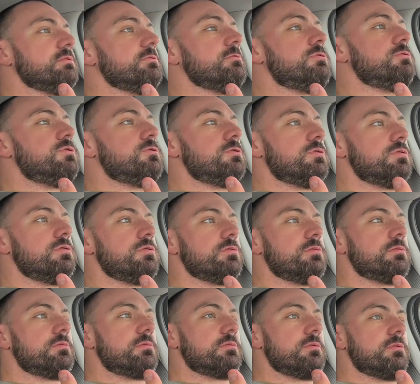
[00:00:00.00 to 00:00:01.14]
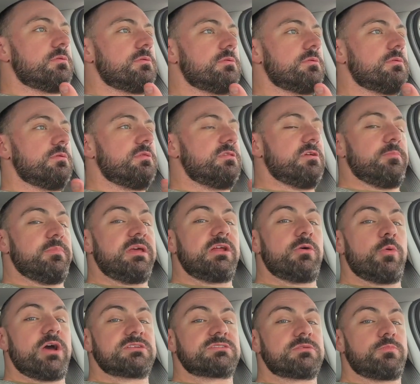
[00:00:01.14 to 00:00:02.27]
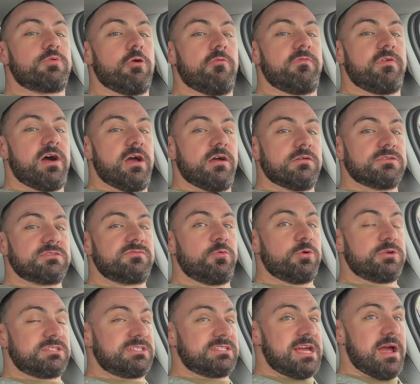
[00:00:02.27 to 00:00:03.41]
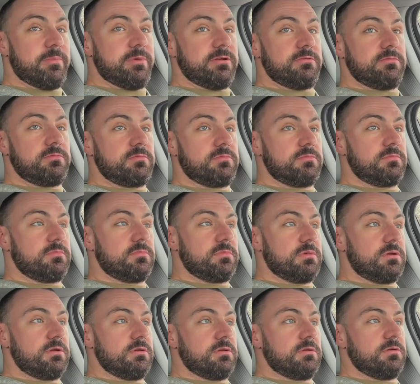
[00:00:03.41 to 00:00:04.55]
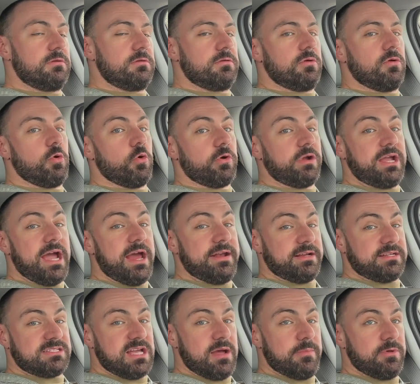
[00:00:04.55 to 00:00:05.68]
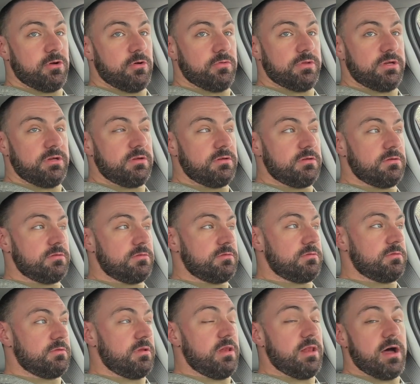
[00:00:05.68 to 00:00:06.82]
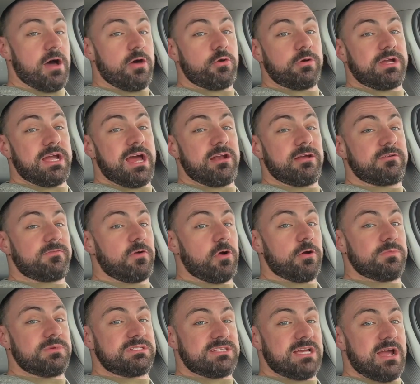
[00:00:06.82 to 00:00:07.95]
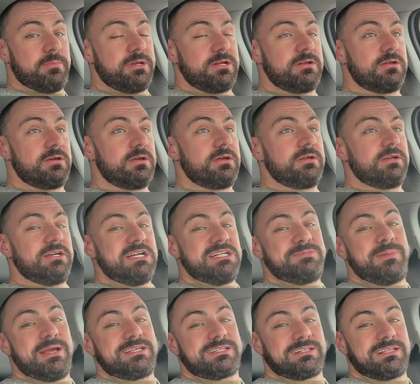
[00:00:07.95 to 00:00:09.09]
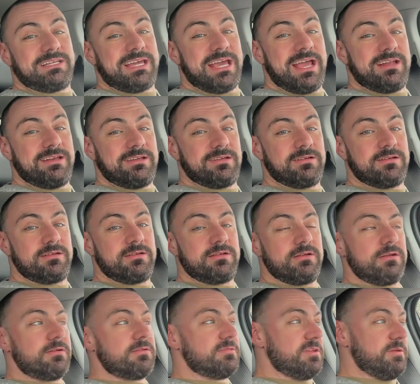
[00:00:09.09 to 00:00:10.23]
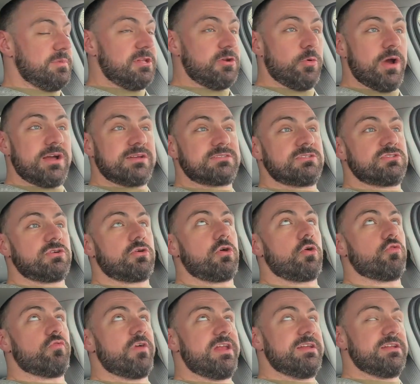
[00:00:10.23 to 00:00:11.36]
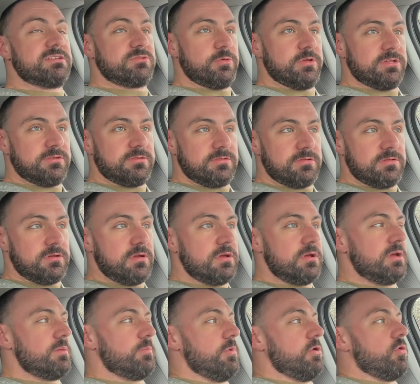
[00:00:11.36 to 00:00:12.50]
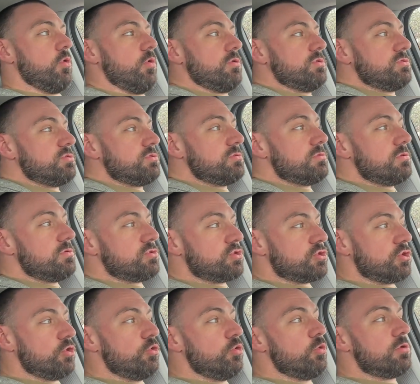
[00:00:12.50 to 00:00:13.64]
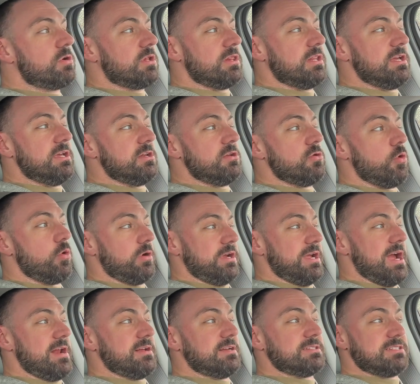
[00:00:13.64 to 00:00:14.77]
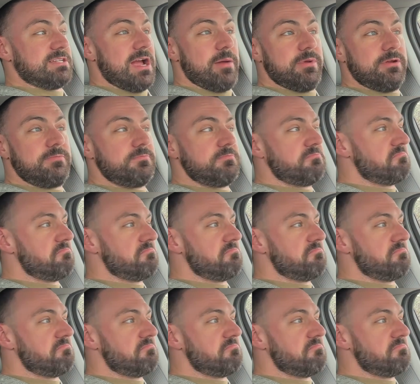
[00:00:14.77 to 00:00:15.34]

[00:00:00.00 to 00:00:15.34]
the amino acid profiles for salmon, organic salmon only. Non-organic farmed salmon is basically candy. The amino acids are horrendous with it. But true, clean, organic salmon,